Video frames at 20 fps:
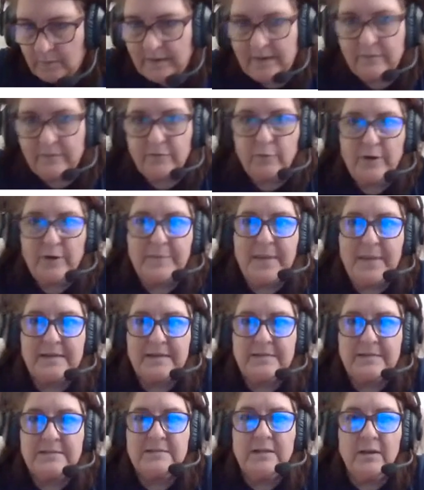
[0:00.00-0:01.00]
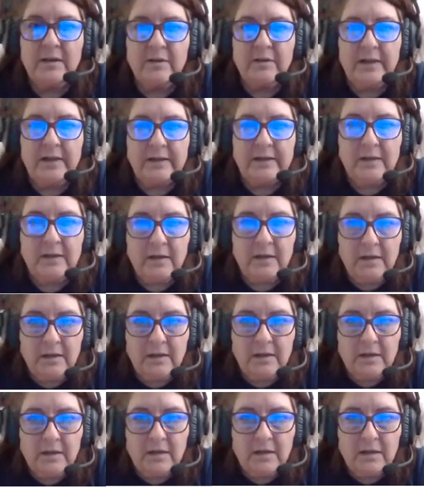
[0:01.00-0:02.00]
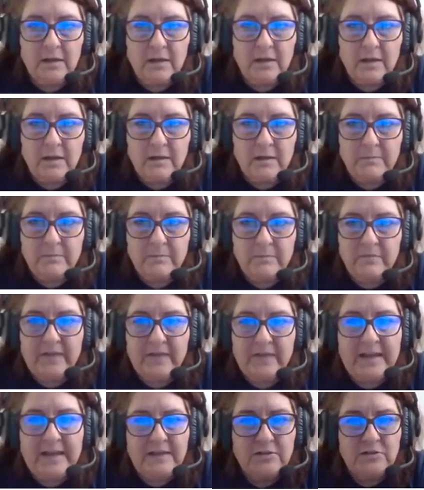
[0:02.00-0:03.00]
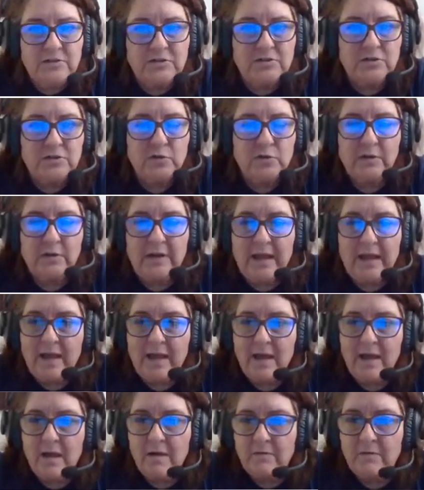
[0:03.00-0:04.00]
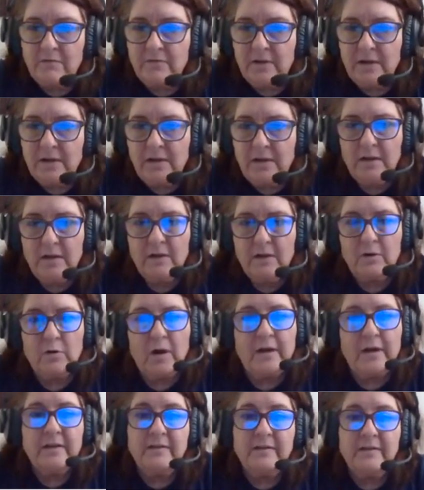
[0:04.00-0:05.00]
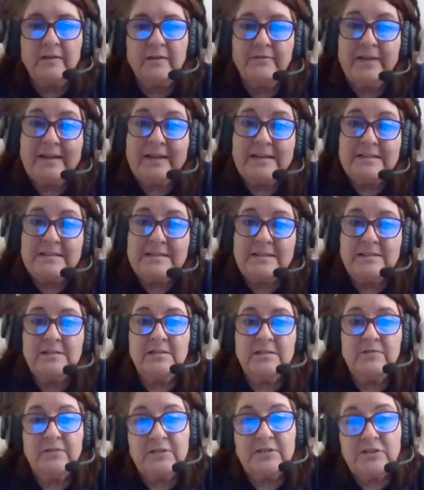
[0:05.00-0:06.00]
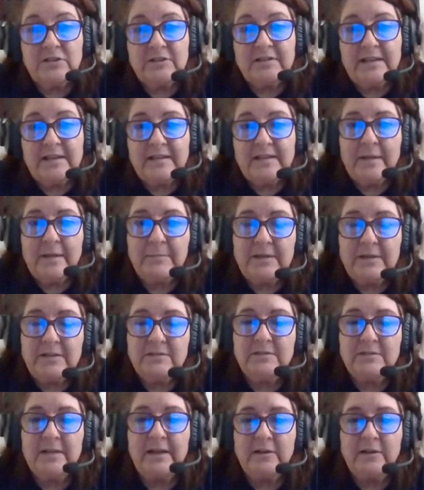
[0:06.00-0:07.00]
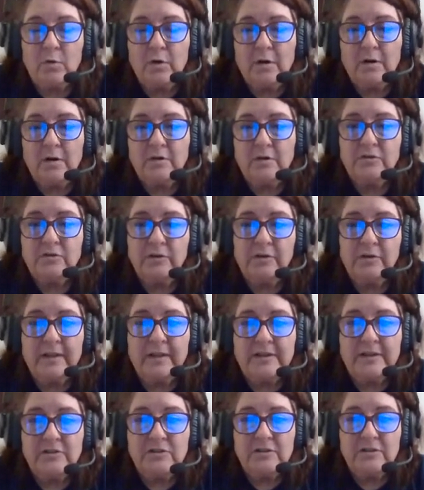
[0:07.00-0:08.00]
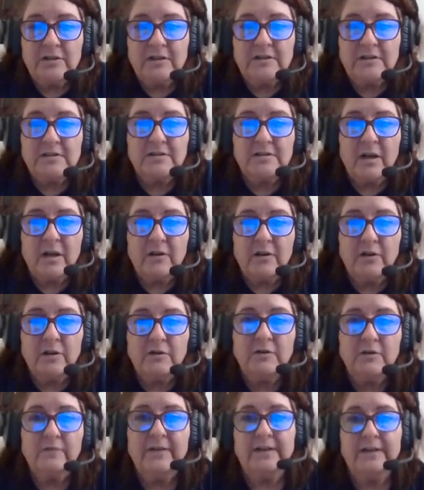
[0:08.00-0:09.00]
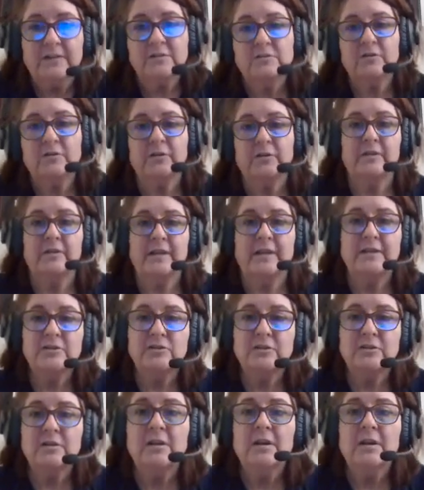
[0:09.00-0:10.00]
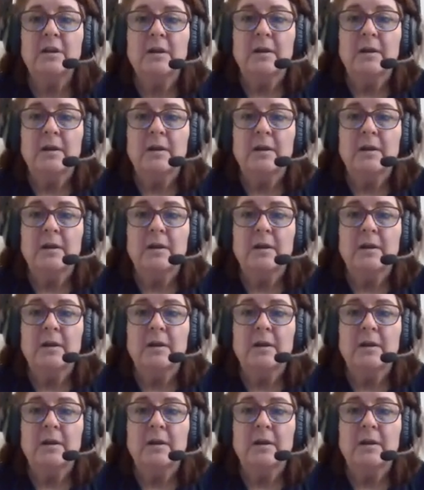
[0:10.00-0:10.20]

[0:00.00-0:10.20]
I have 3 minutes. Okay. Veins, you can have chronic venous insufficiency. That means that your circulation is not good, your venous circulation.